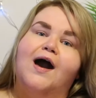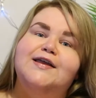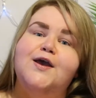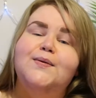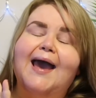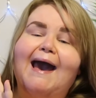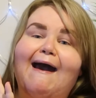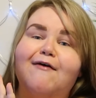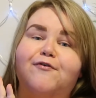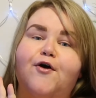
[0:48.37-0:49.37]
I don't
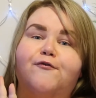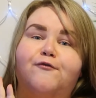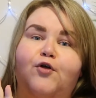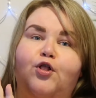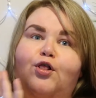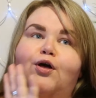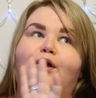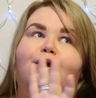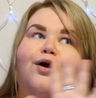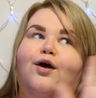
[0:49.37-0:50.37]
have a full
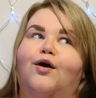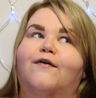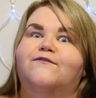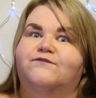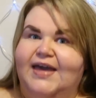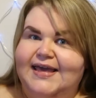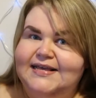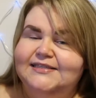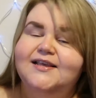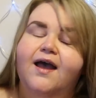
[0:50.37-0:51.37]

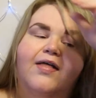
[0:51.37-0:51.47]
face.